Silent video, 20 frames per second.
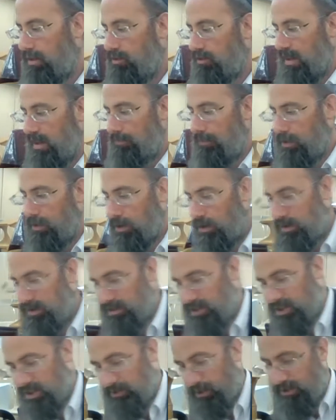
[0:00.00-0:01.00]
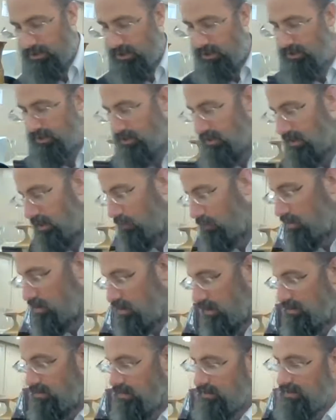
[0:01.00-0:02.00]
was Epicurus, the Shmei Sos, his name was
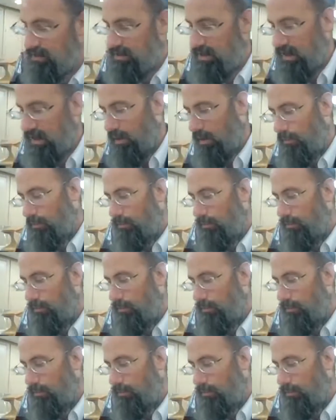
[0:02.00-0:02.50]
Sos, and he said that